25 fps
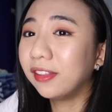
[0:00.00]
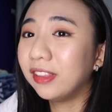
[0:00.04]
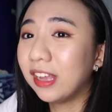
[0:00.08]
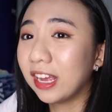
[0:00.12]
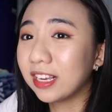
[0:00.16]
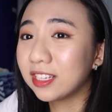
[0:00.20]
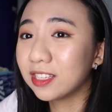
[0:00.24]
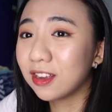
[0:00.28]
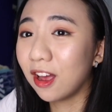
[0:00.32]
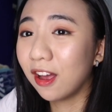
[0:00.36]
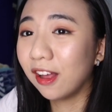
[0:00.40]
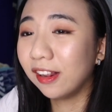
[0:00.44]

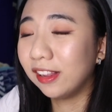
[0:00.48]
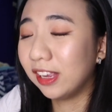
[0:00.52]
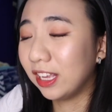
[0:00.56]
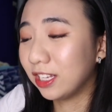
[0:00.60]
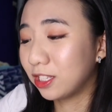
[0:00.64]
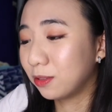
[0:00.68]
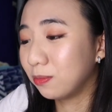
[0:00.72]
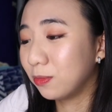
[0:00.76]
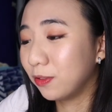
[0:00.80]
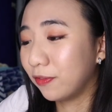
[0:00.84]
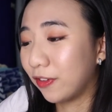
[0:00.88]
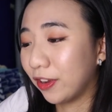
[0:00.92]
Next up,
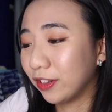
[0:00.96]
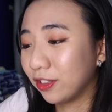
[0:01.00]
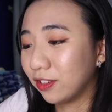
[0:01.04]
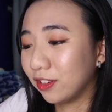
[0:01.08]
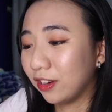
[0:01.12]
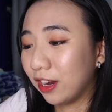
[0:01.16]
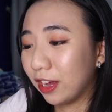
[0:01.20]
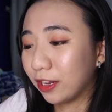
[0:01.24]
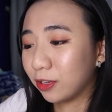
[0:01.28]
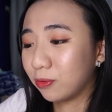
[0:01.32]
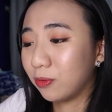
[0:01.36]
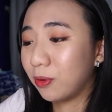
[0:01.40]
let's move on
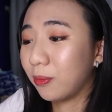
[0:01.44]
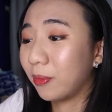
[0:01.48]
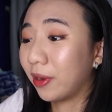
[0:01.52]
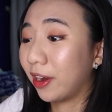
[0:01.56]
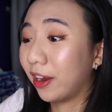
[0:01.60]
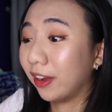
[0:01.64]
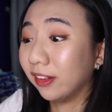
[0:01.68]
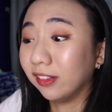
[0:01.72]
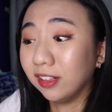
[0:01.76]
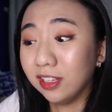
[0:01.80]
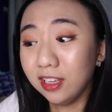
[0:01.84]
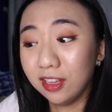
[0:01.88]
to the next one,
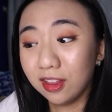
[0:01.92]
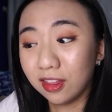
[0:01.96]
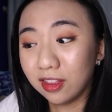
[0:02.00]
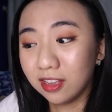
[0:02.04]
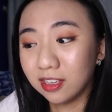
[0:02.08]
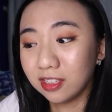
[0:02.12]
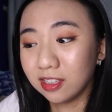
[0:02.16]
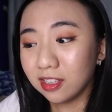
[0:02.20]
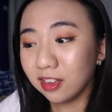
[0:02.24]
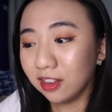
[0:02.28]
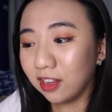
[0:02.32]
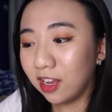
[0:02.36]
but I'll eat
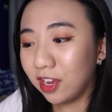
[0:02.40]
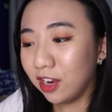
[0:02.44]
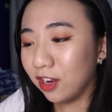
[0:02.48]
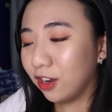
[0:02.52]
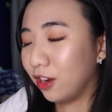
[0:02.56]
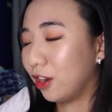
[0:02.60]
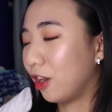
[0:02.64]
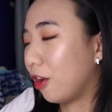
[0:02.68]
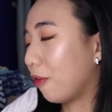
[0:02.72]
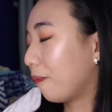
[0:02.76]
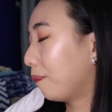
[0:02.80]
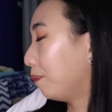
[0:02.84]
this
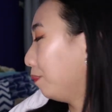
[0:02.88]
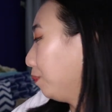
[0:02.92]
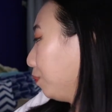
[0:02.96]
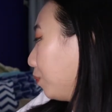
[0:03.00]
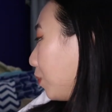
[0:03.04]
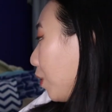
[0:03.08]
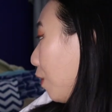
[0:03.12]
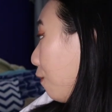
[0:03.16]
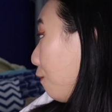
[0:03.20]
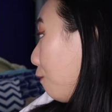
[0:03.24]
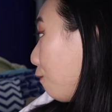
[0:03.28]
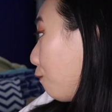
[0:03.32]
later.
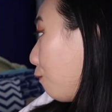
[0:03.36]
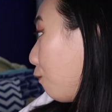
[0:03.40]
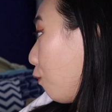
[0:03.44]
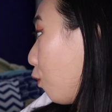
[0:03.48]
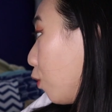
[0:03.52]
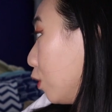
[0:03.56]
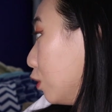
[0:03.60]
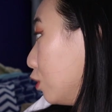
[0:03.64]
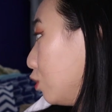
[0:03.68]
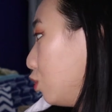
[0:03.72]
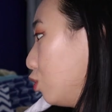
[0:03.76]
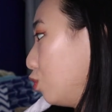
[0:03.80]

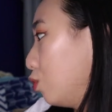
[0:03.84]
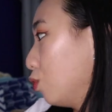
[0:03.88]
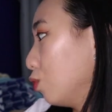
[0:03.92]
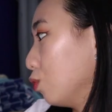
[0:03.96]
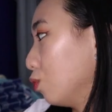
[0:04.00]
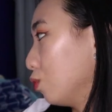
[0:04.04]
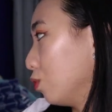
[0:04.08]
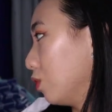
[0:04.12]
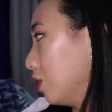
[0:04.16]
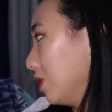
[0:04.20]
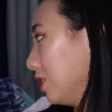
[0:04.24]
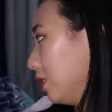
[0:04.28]
For
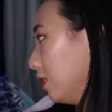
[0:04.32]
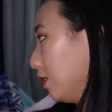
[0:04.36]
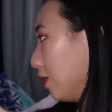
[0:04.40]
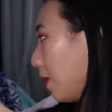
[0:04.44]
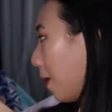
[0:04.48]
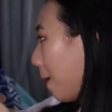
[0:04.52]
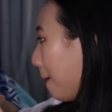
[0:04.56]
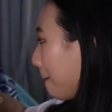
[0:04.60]
sure.